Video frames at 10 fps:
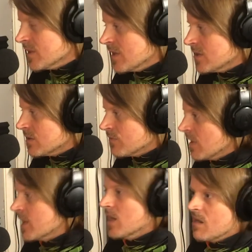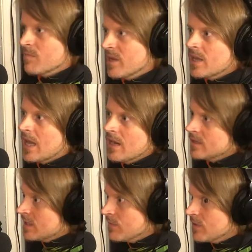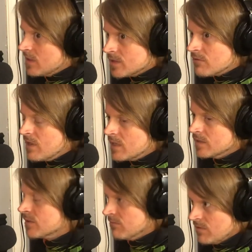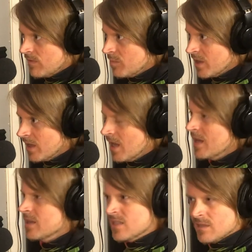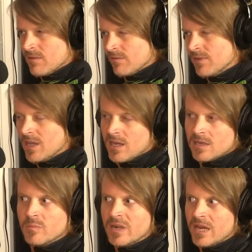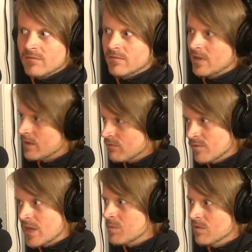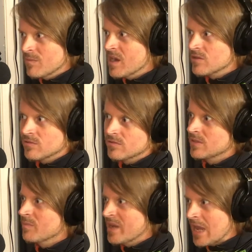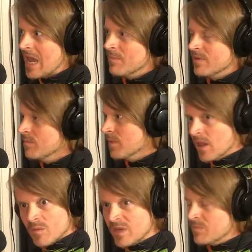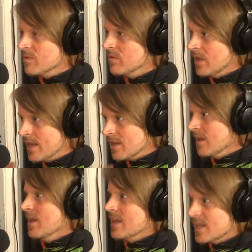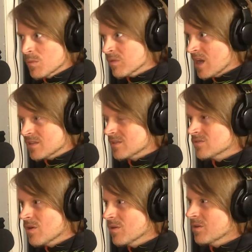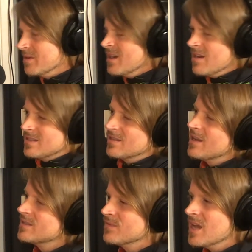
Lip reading: a session for like an R&B cat and it's different and it's great and it's groovy, but there's a different feeling to playing through a couple of Marshalls and a big amp and a lot of people and like getting a blaster solo. You know, it's fun.